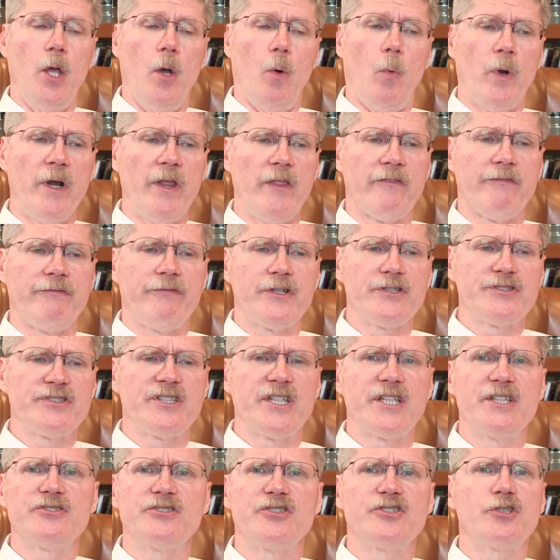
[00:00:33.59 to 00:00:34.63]
One of the first
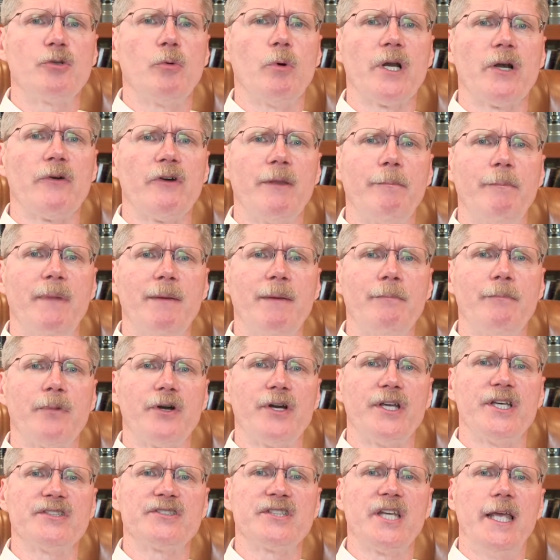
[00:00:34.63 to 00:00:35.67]
things that you want to remember
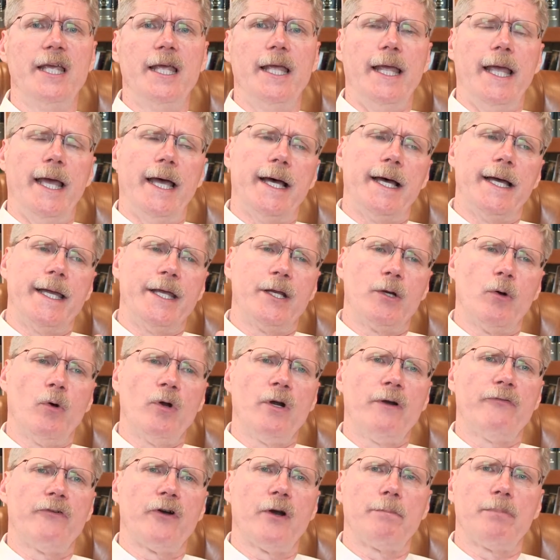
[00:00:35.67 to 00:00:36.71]
is in
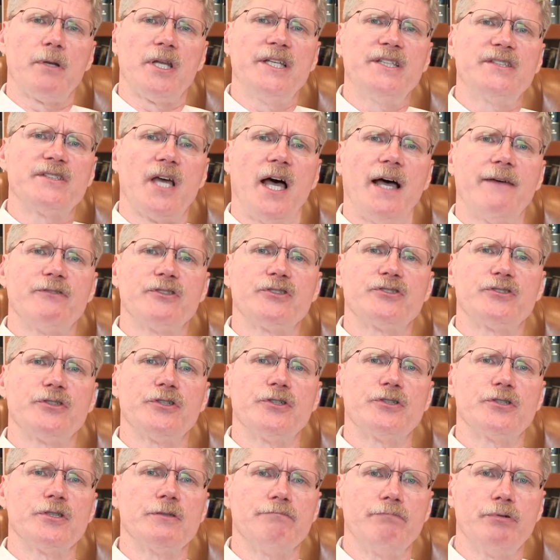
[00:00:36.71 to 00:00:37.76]
order for a police officer
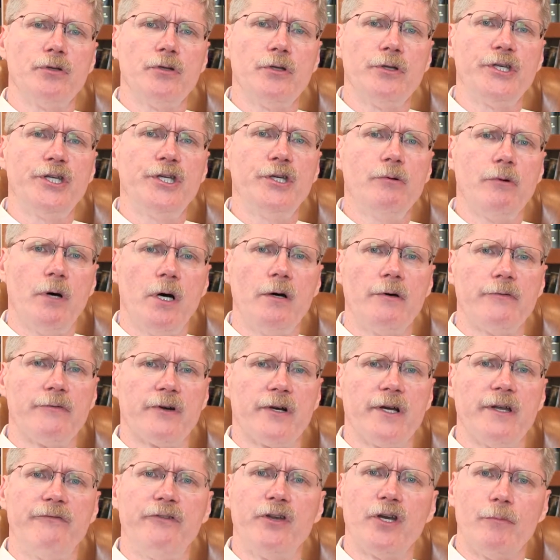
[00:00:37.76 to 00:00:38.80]
to pull you
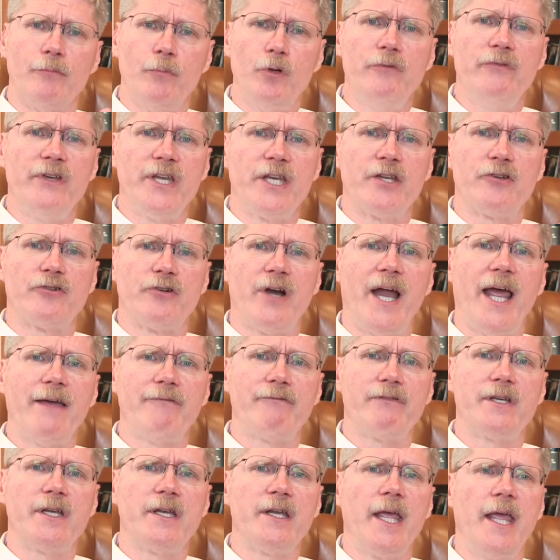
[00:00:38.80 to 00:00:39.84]
over if you're moving in
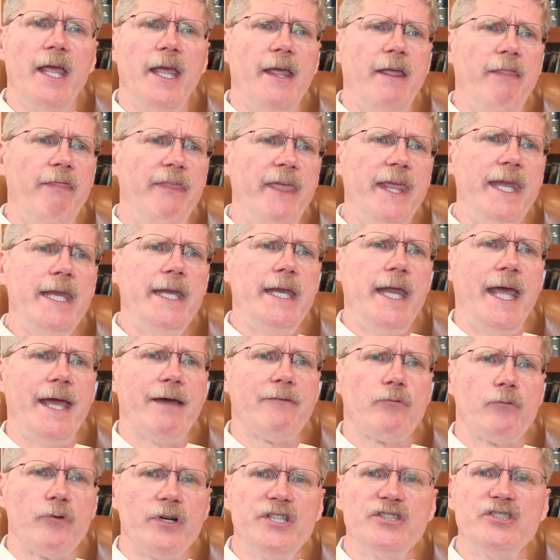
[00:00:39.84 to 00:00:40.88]
traffic, they need to
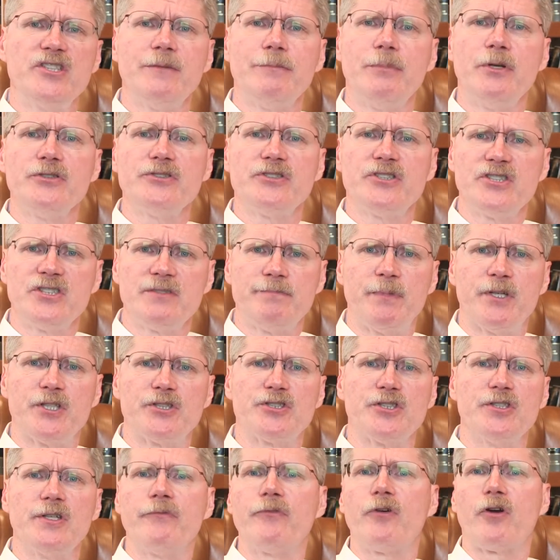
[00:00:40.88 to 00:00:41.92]
have reasonable
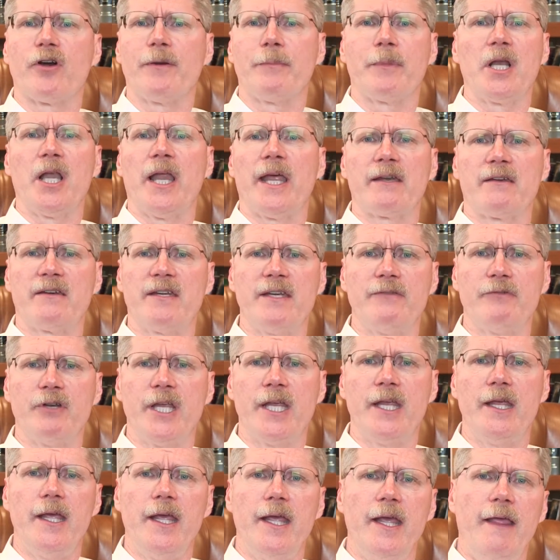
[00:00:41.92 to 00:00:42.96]
suspicion of criminal
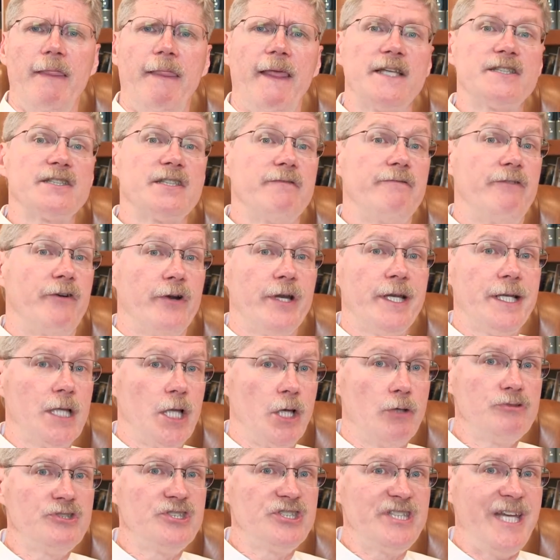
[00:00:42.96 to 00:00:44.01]
activity. That's a very
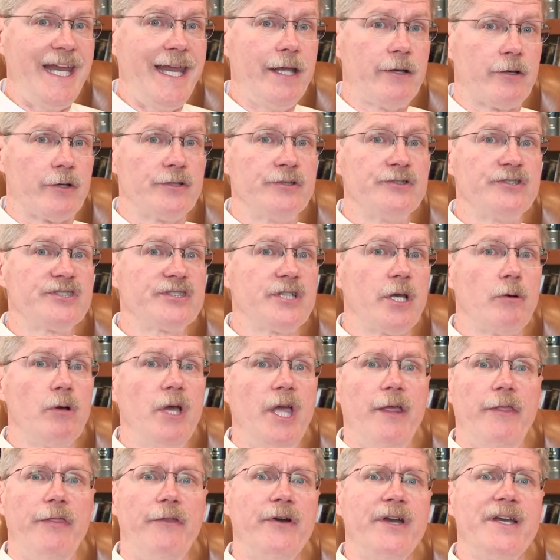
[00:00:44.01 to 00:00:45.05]
low standard, and so
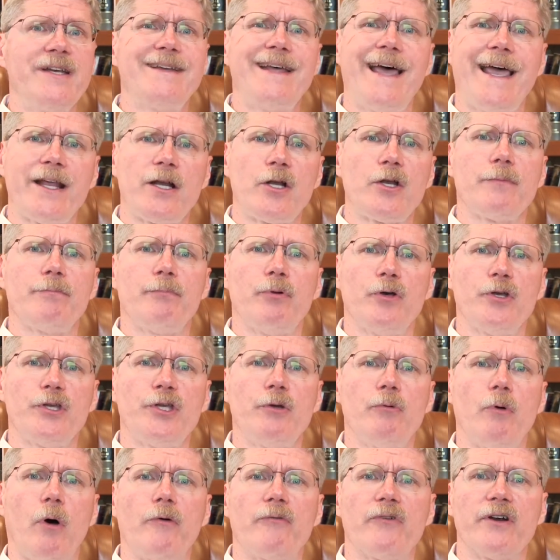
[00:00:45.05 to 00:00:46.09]
they're entitled to pull
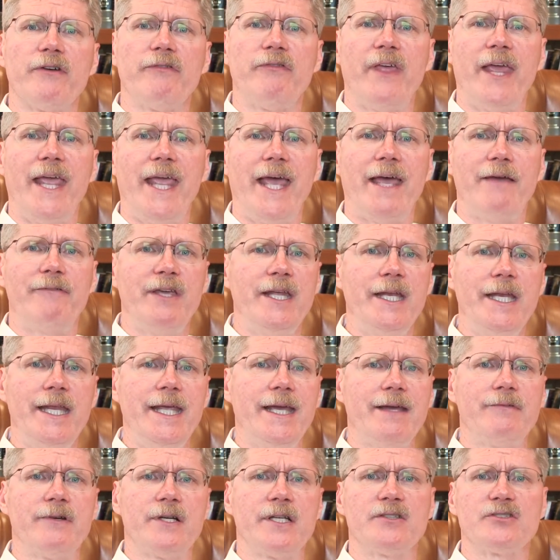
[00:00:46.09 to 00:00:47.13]
you over if they have any
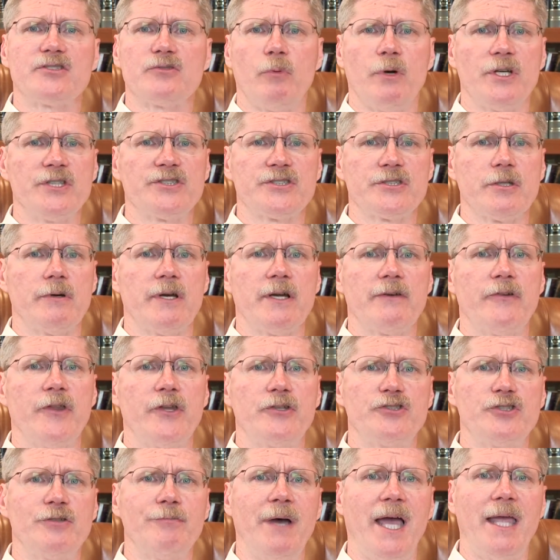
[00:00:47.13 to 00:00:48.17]
evidence whatsoever
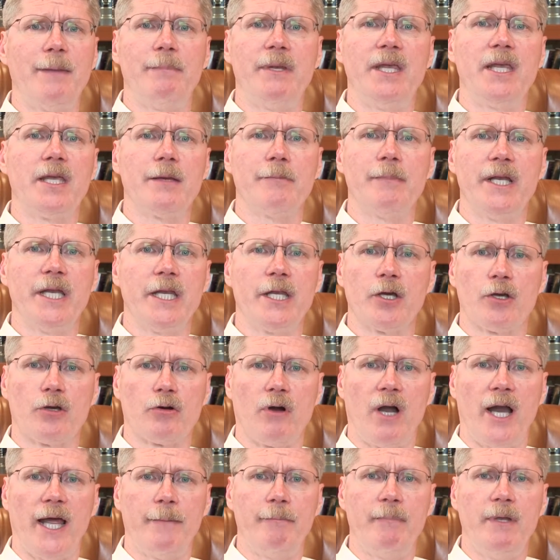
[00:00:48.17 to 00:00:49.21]
that you might be committing a
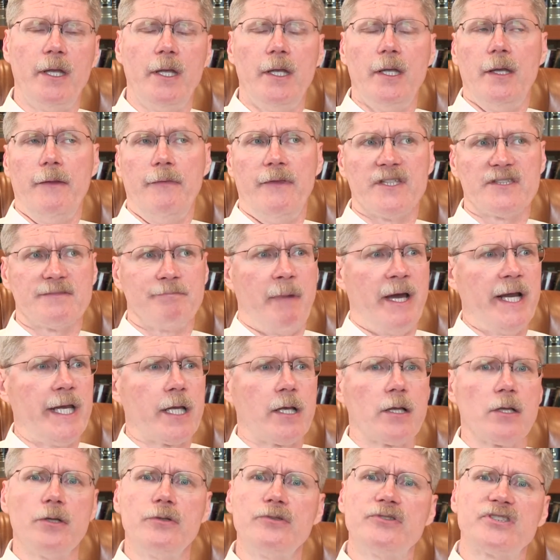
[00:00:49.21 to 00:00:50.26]
crime. This might
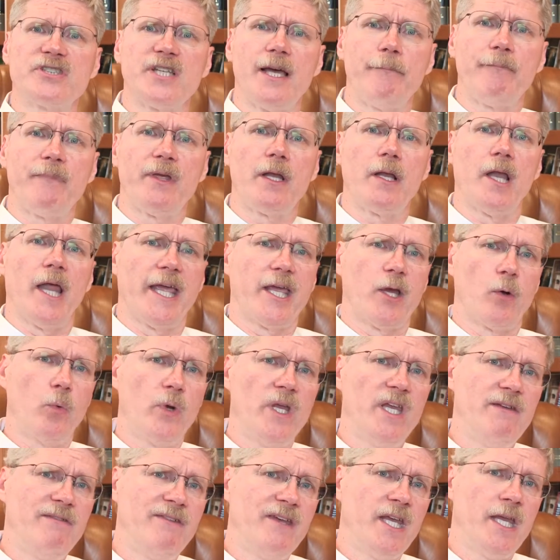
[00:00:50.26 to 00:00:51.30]
include something like
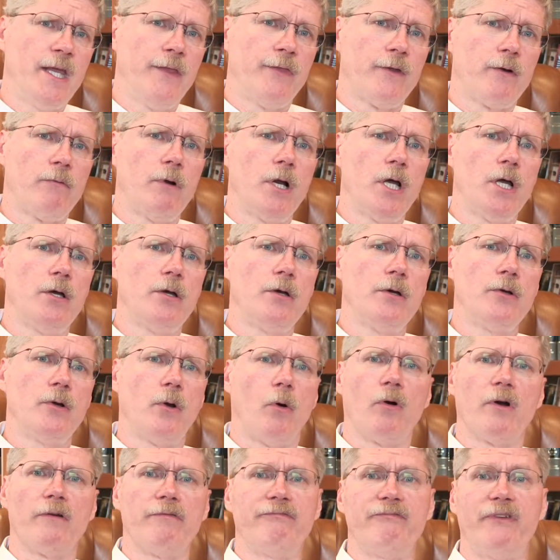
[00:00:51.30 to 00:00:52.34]
weaving in the road
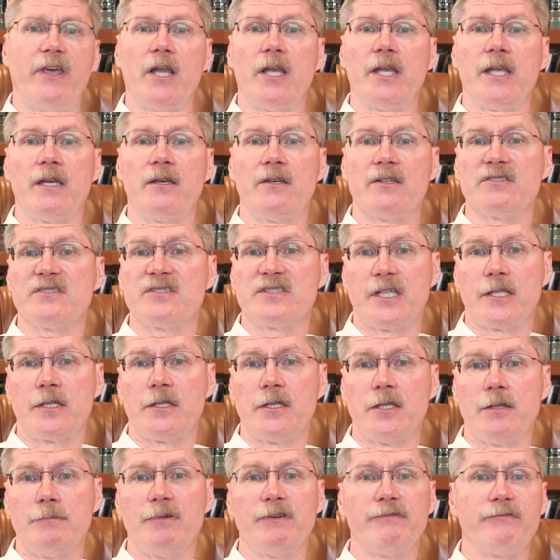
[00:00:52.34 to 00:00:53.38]
or failing to
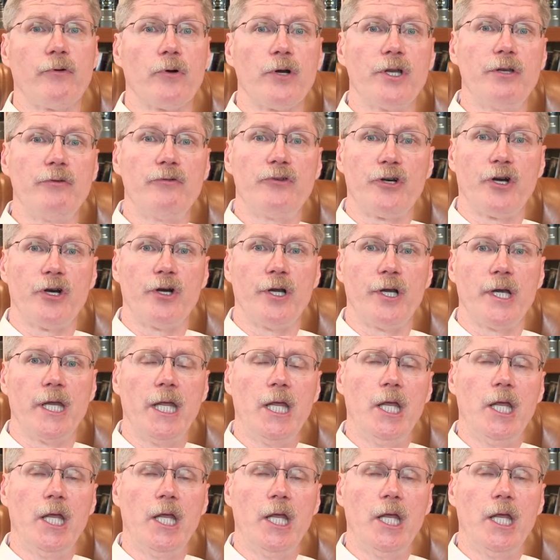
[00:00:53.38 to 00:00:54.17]
signal before you turn.